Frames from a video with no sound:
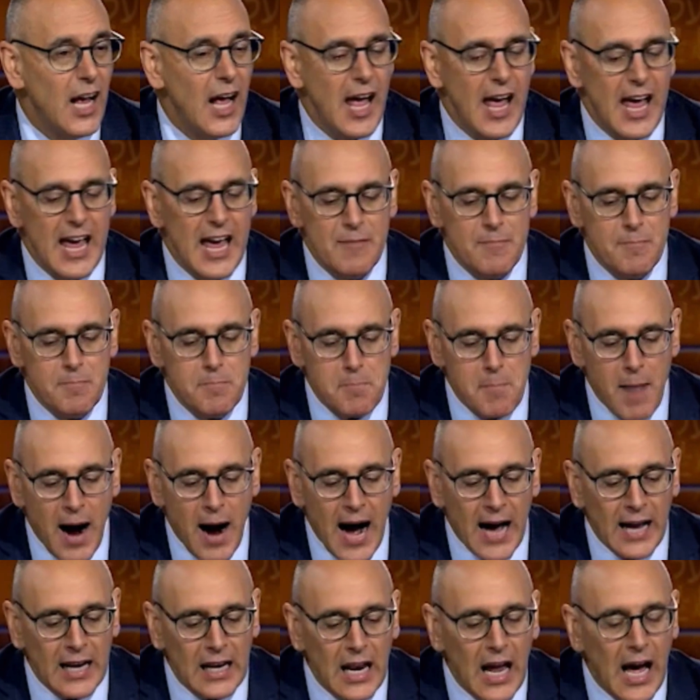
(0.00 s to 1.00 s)
And
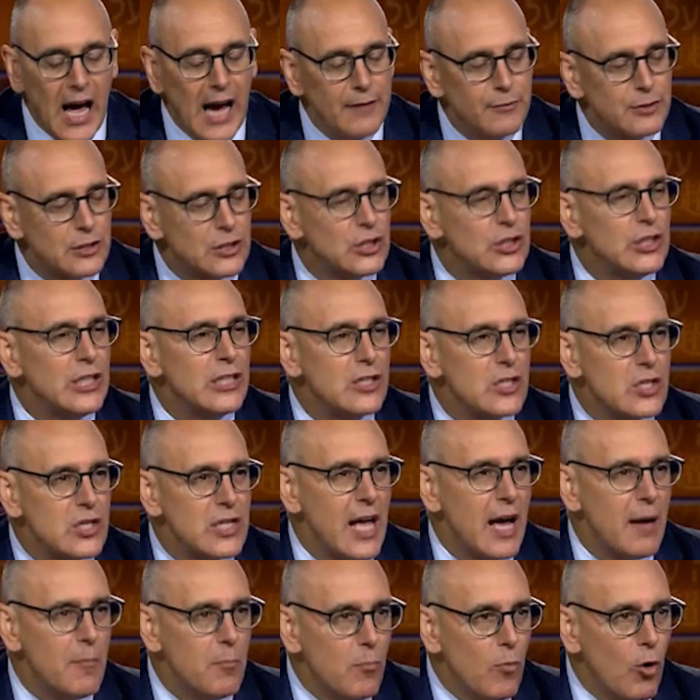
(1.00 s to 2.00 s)
my life since
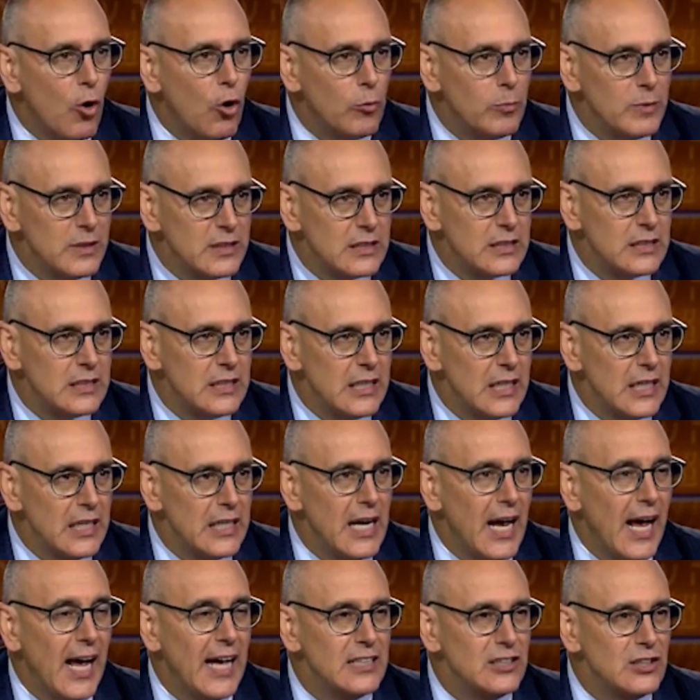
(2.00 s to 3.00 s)
that moment,
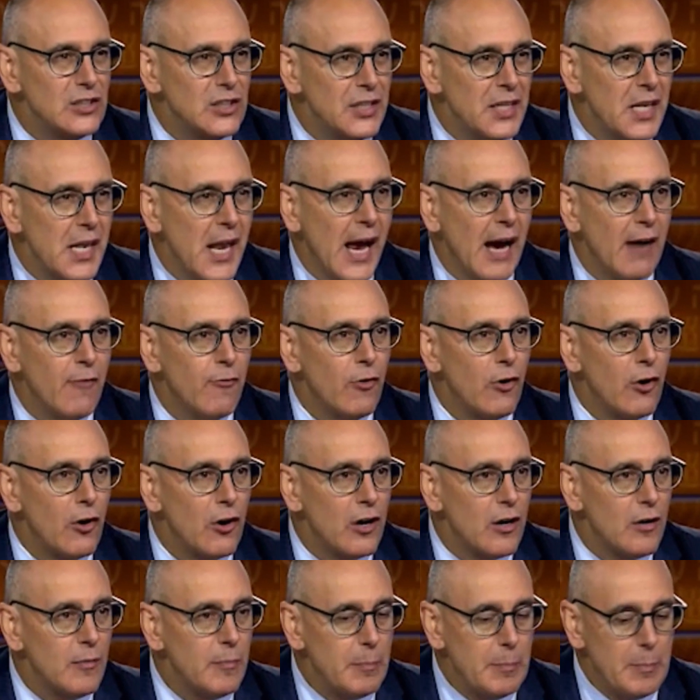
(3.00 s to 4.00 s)
Sid, has
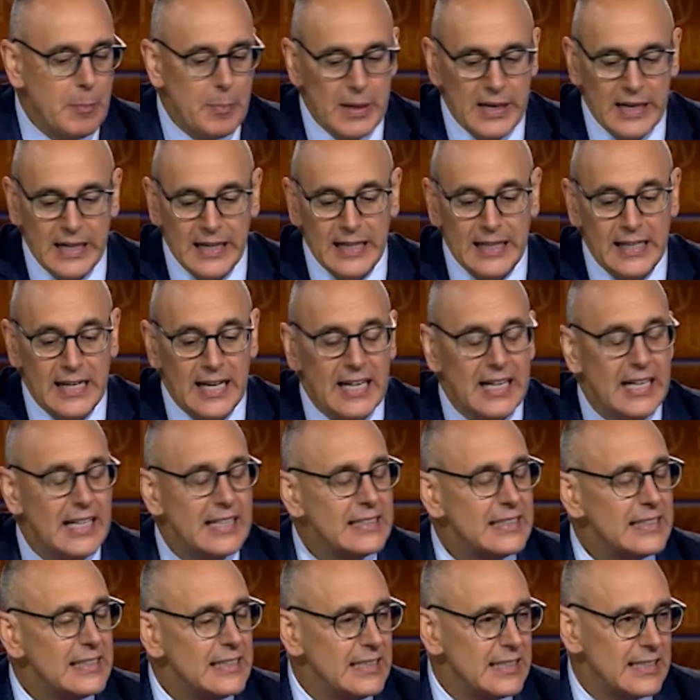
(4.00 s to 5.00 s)
never been
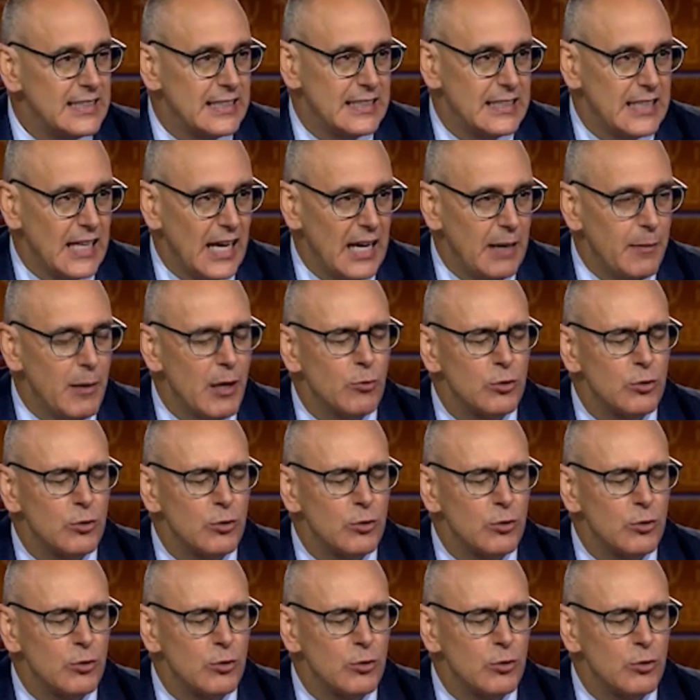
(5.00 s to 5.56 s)
the same.